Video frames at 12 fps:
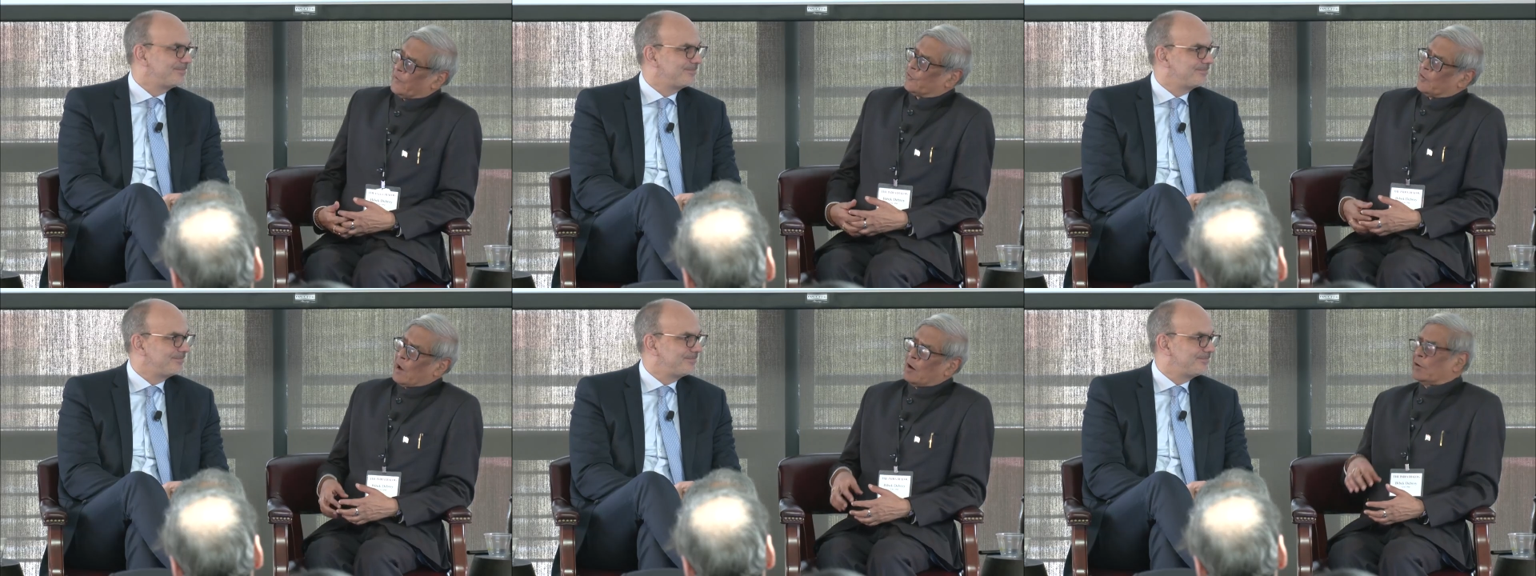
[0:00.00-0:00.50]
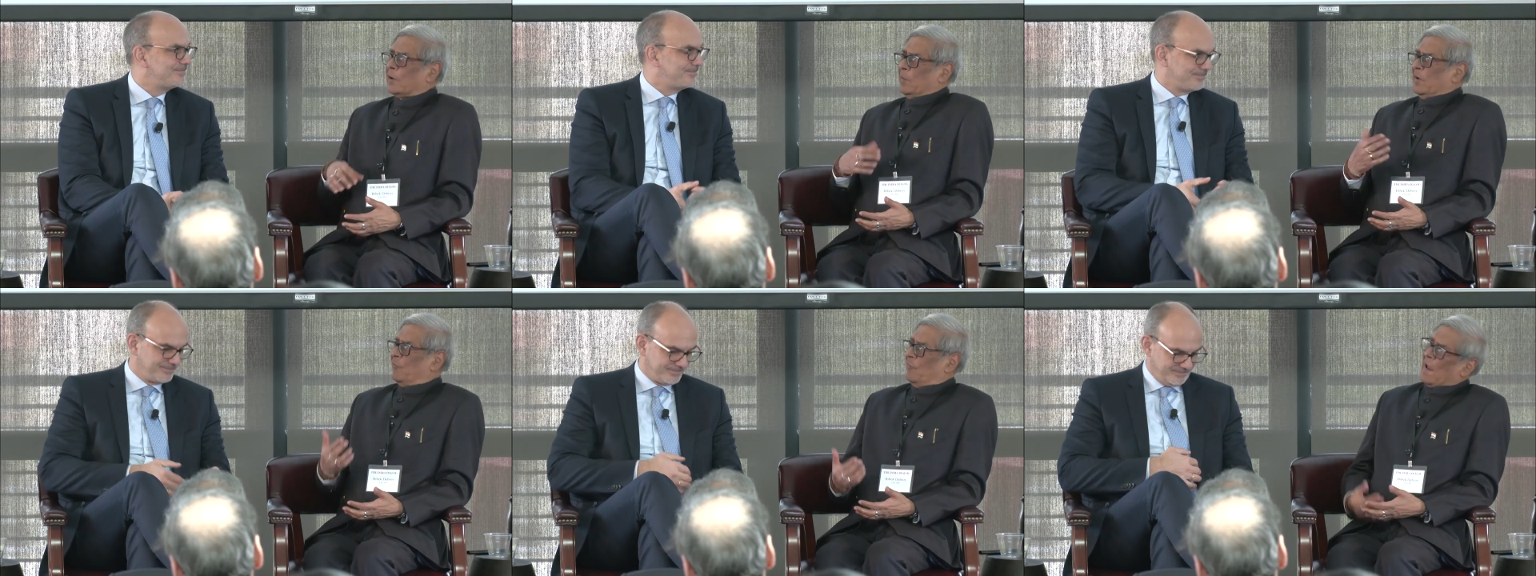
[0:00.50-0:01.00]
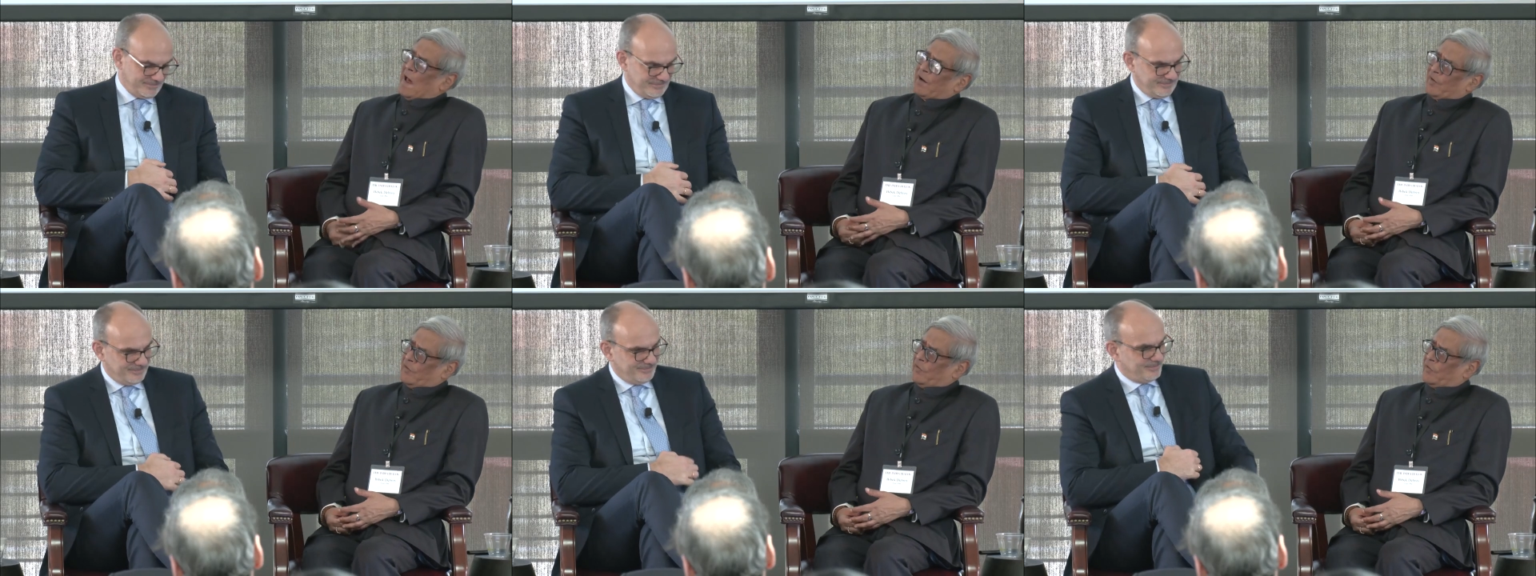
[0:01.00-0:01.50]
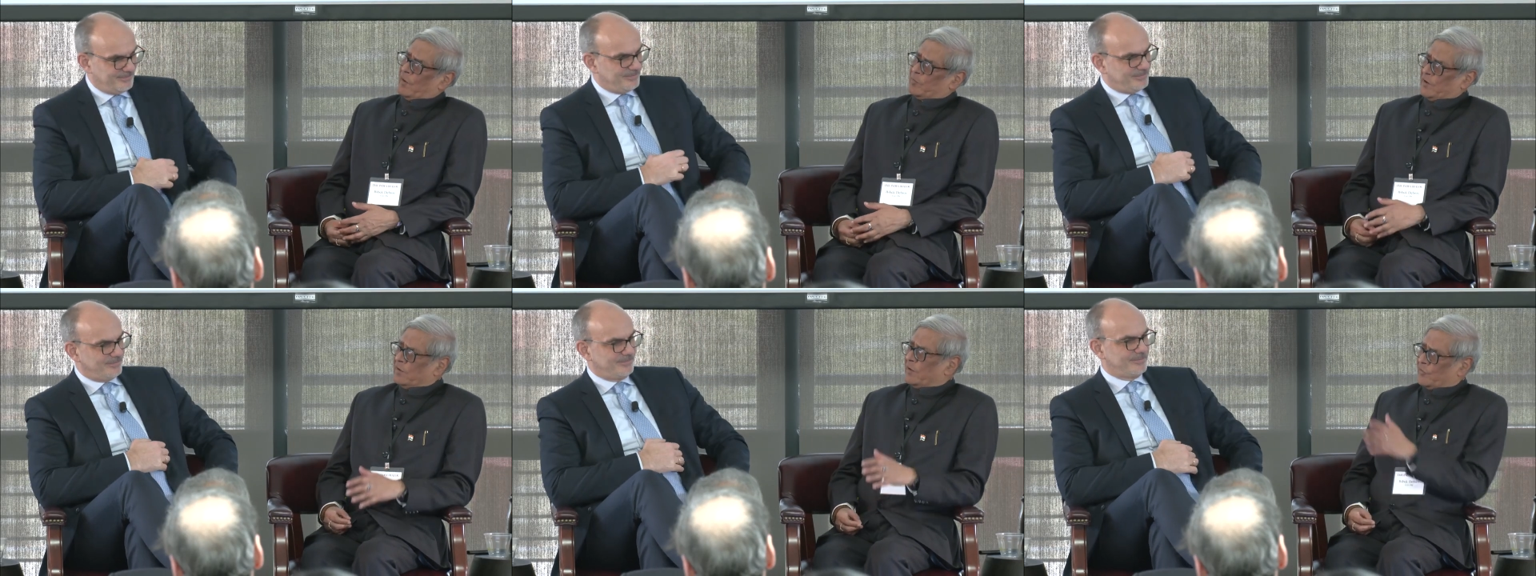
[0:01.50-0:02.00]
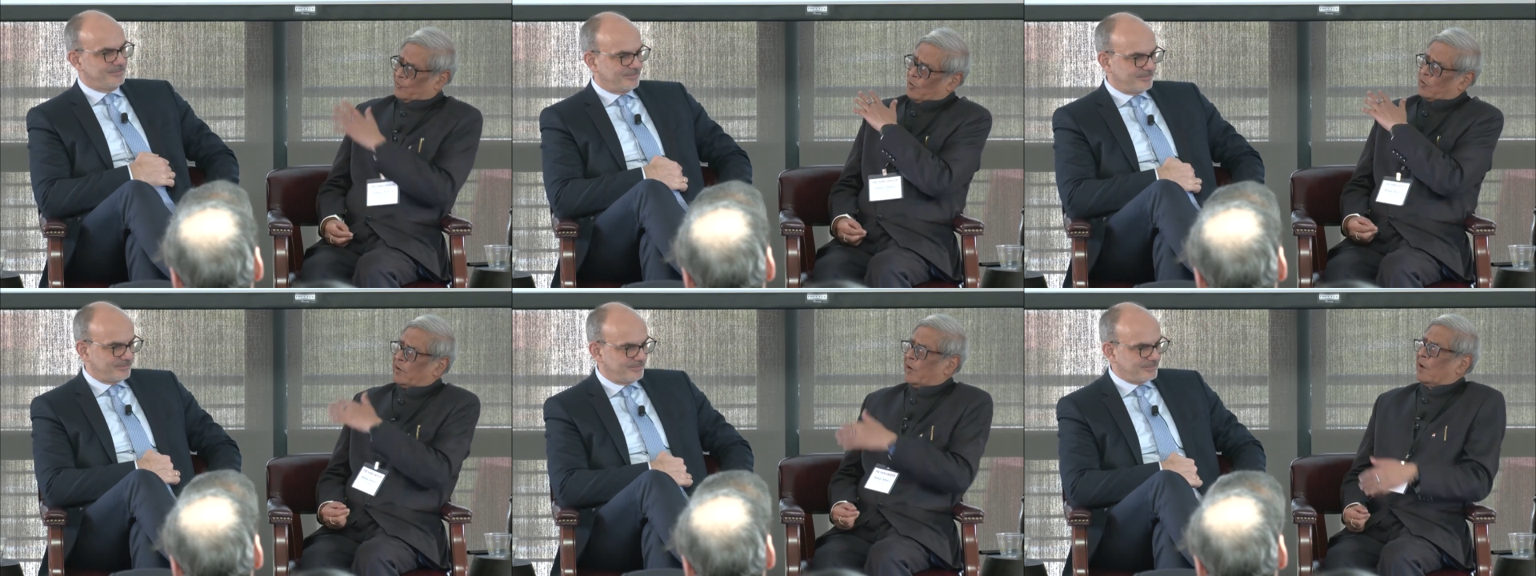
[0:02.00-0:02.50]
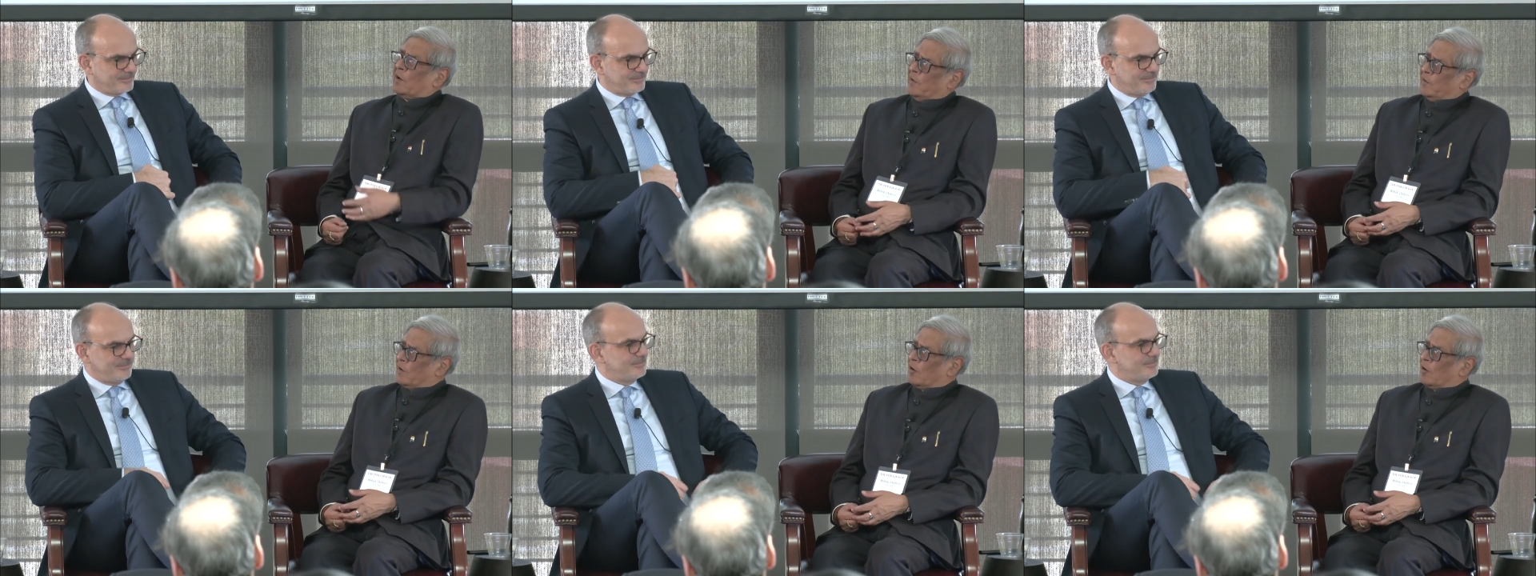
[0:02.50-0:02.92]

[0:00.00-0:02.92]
Speaker 1: so now let me flag something that's not directly in the